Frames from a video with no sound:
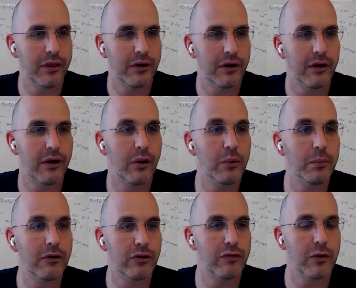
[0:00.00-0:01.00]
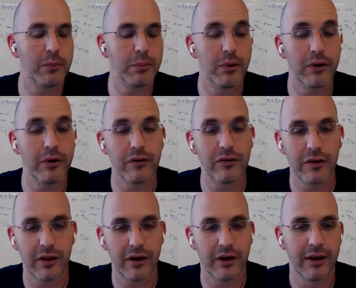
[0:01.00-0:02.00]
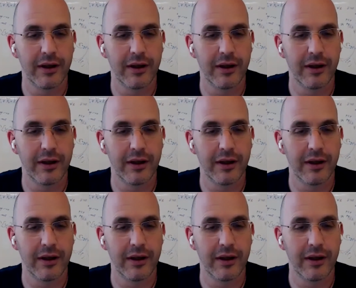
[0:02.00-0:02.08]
There are a whole bunch of components in there.